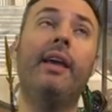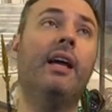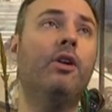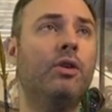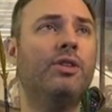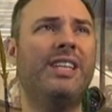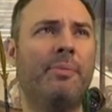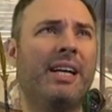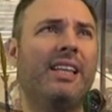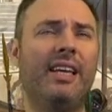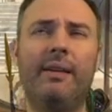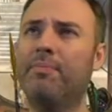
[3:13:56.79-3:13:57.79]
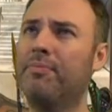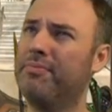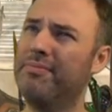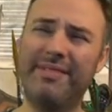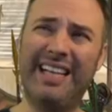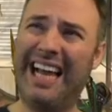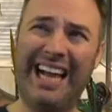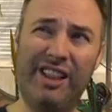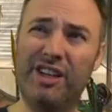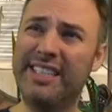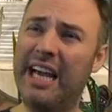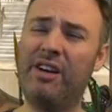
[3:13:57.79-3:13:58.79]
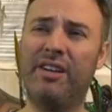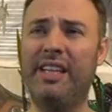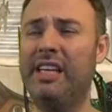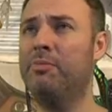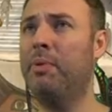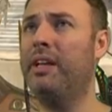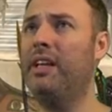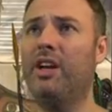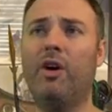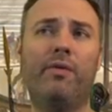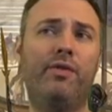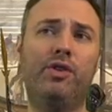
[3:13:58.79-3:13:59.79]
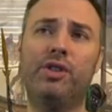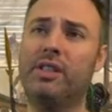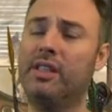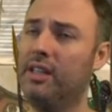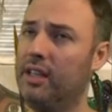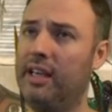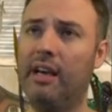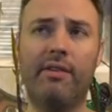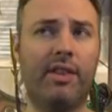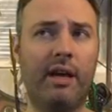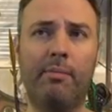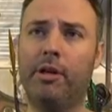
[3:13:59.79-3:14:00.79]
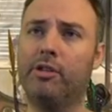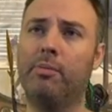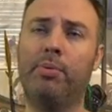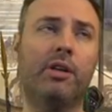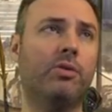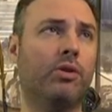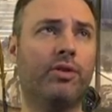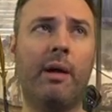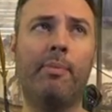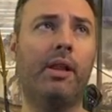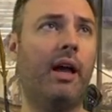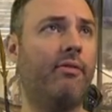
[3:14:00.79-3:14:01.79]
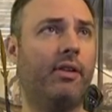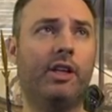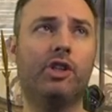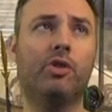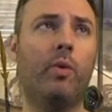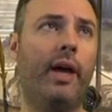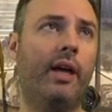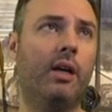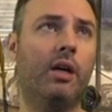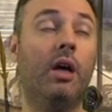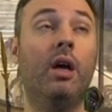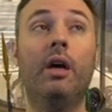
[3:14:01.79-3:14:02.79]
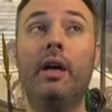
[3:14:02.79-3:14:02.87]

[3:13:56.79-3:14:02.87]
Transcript: Yeah, no, typically I look down on these, but, you know, if you just give a thing plus one, plus one, trample, lifelink, swing,